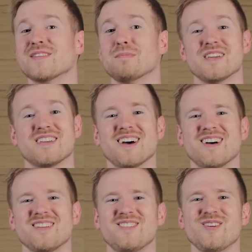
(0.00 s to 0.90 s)

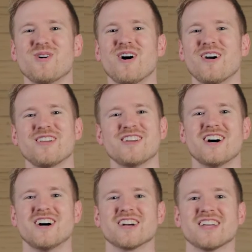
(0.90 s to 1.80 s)
Because You Are
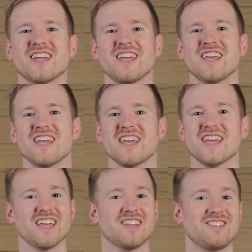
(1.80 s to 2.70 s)
Young.
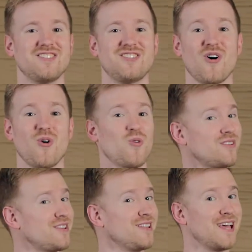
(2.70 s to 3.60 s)
It's don't
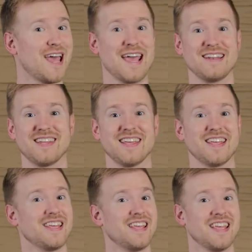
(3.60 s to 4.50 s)
let
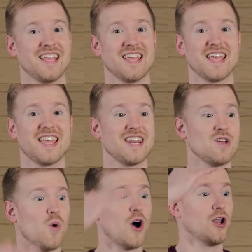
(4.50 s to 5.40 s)

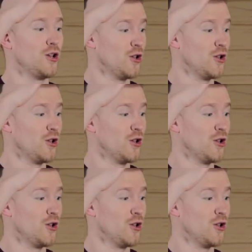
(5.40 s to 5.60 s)
anyone